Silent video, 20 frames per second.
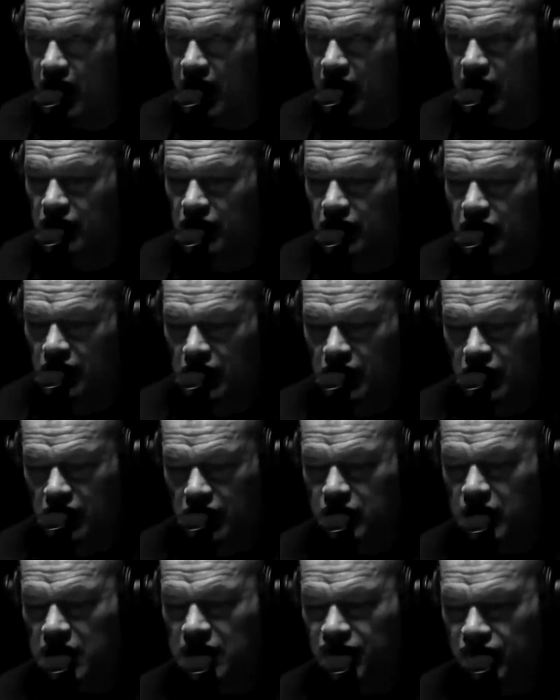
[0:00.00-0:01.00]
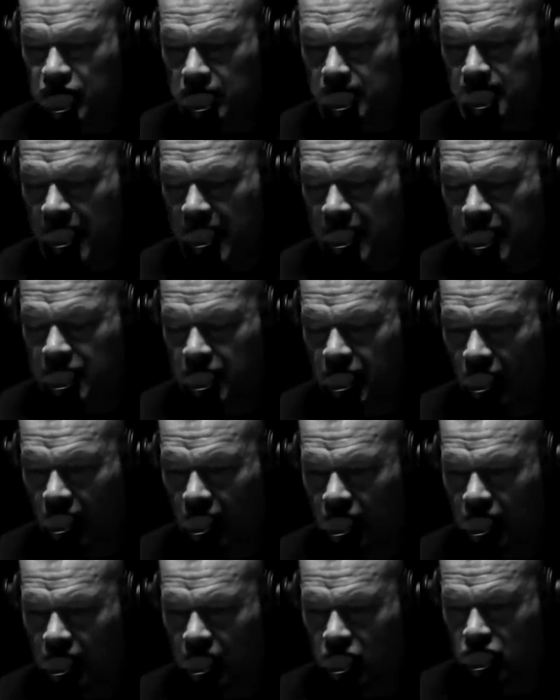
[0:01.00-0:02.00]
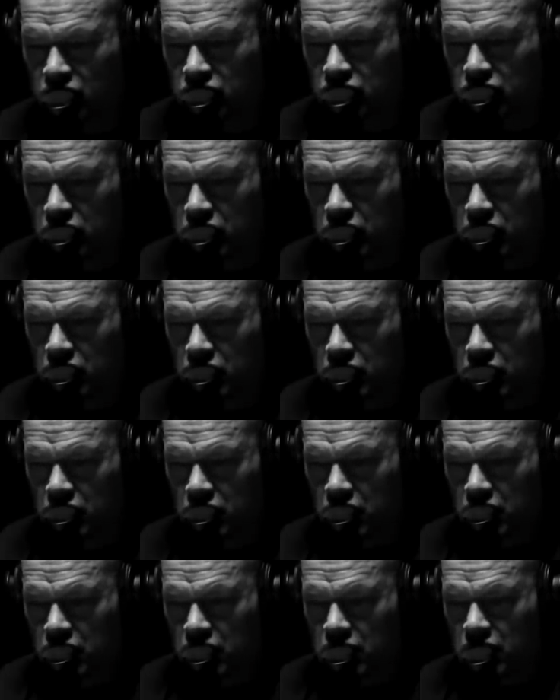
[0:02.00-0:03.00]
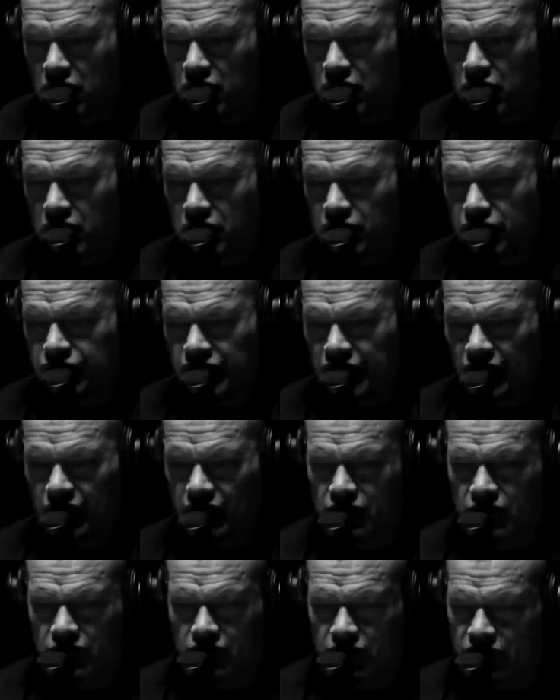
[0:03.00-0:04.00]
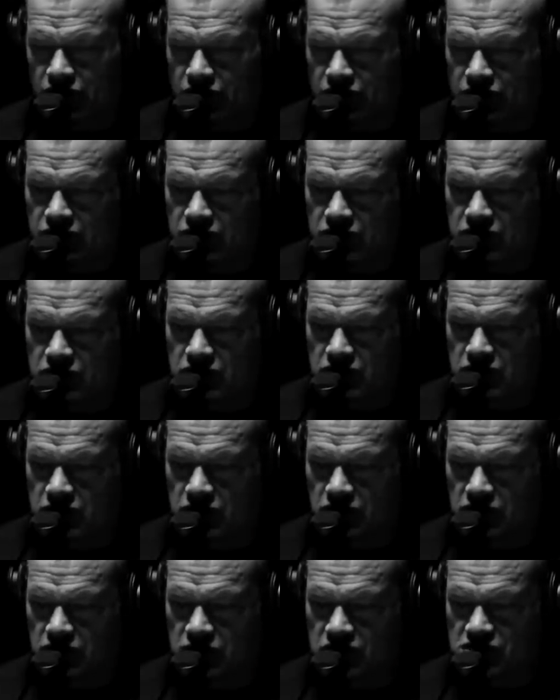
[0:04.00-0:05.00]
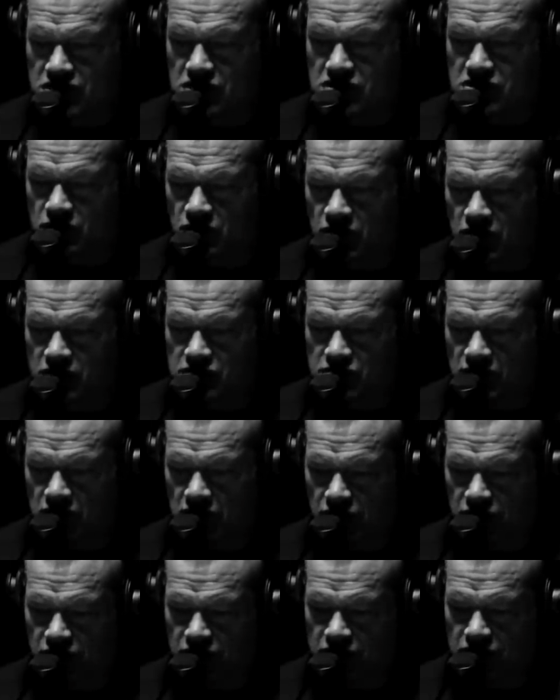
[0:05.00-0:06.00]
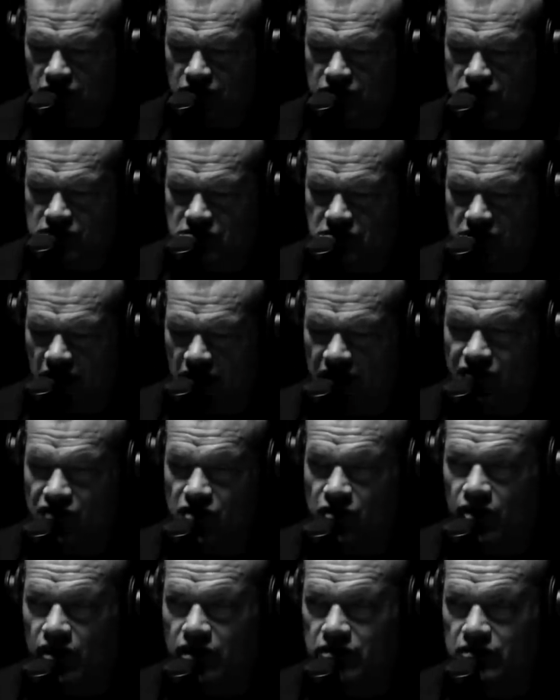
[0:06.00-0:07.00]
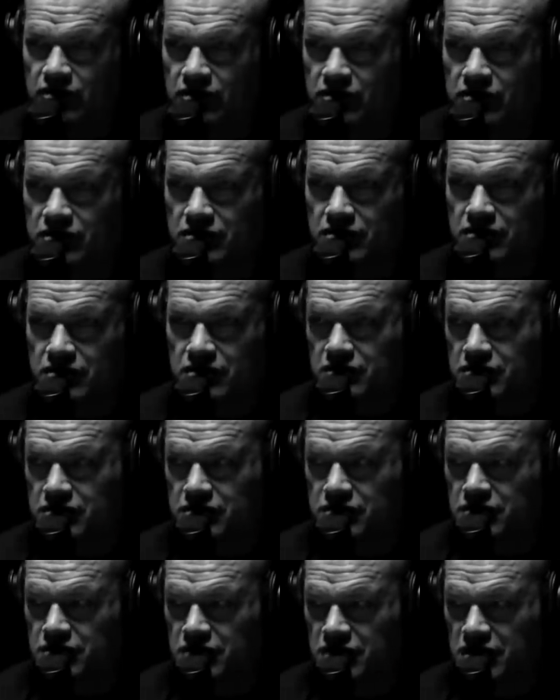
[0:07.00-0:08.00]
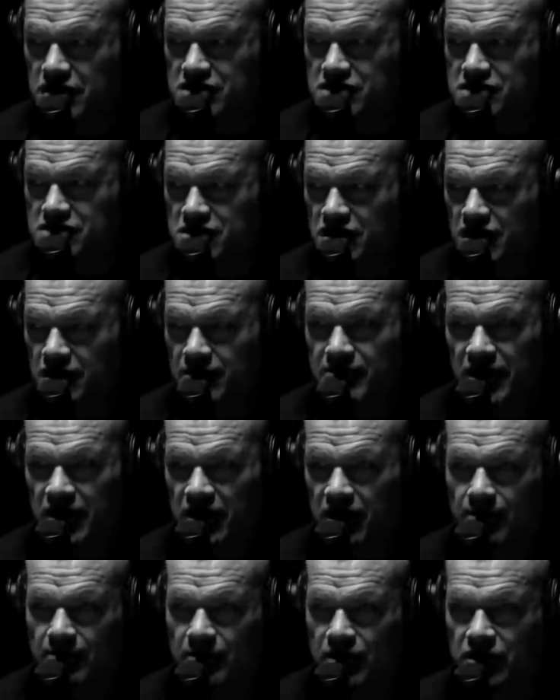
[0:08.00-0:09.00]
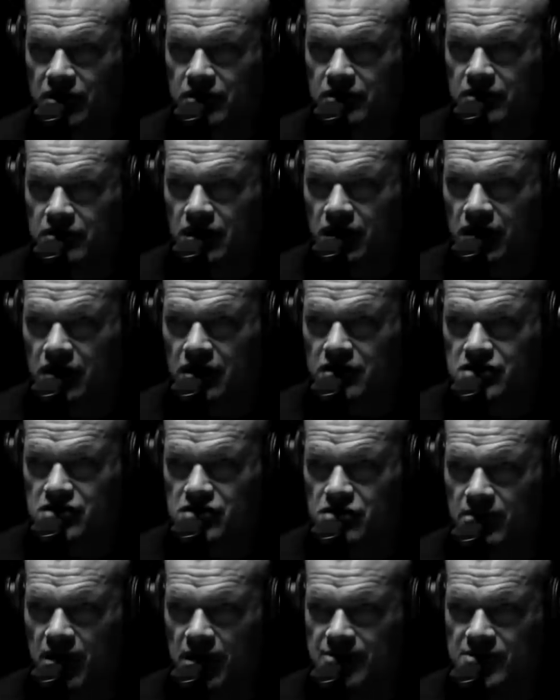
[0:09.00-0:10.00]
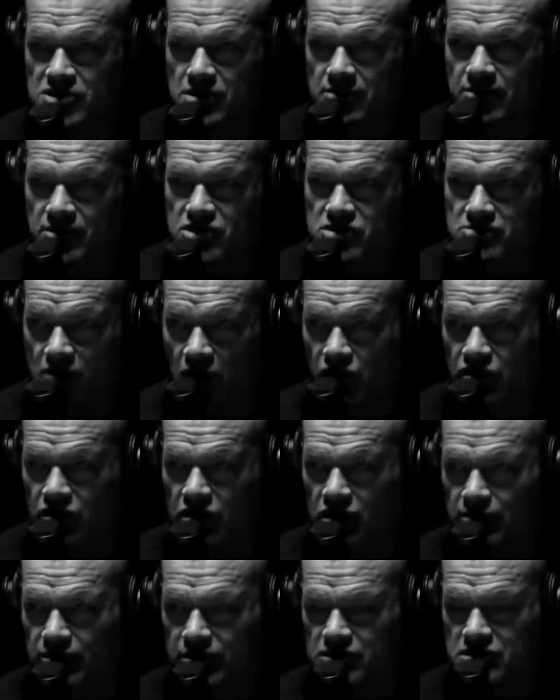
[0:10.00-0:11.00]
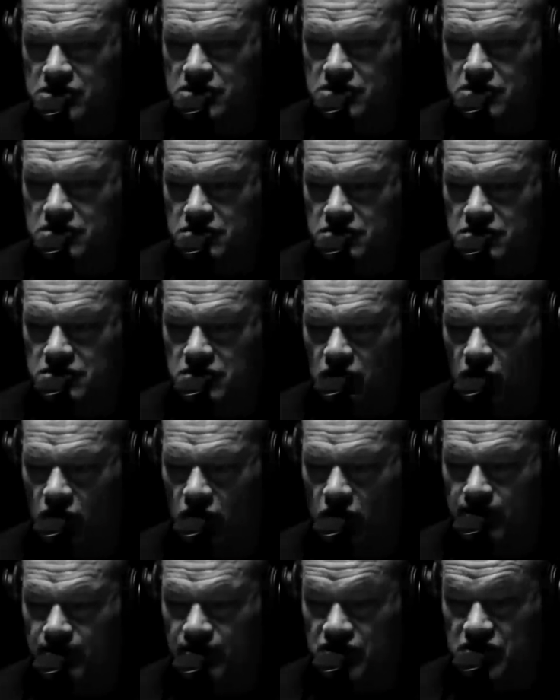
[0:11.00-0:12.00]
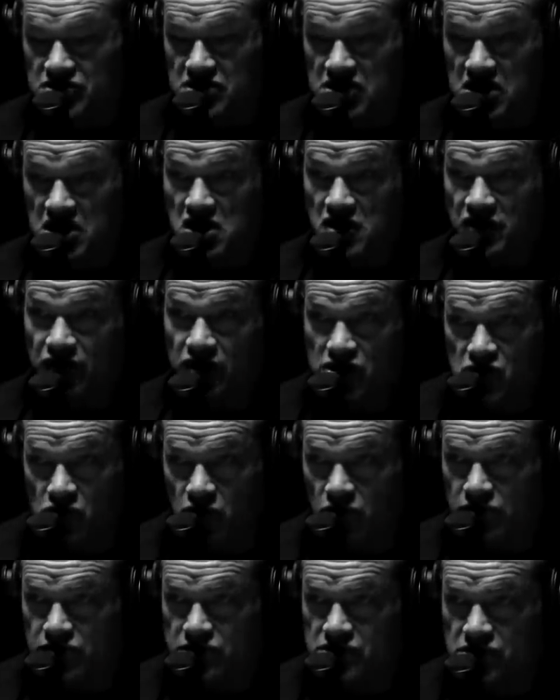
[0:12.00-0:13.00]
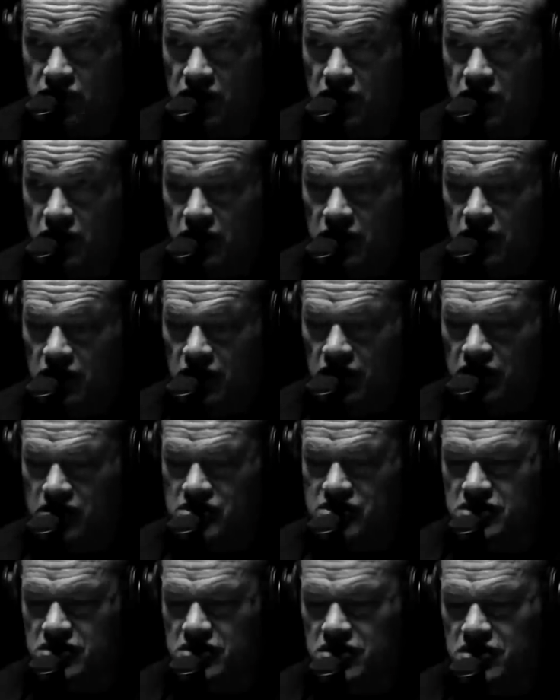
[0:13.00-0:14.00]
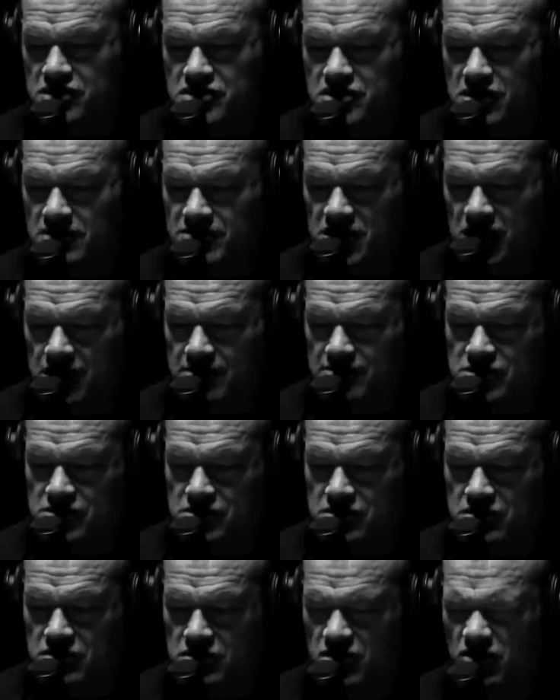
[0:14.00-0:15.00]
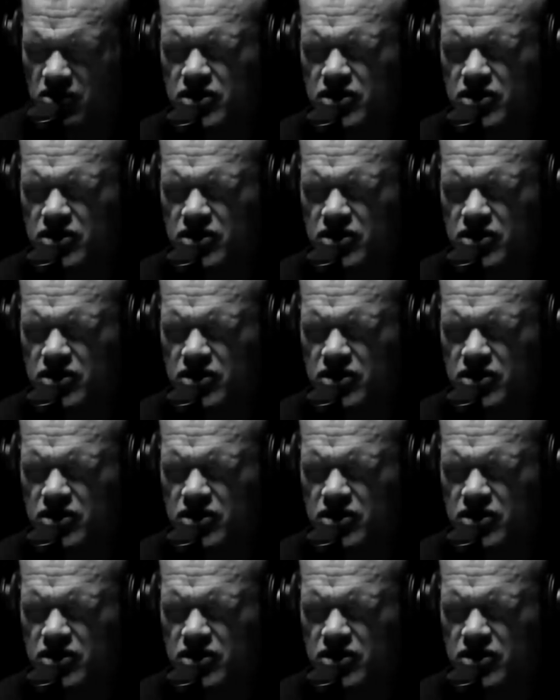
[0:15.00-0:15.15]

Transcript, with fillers: that. Great feedback, and you know the the decision was, well, you know, there's not everyone is in a big company, and so maybe some of the smaller companies or just individuals. Because yeah. because sometimes you know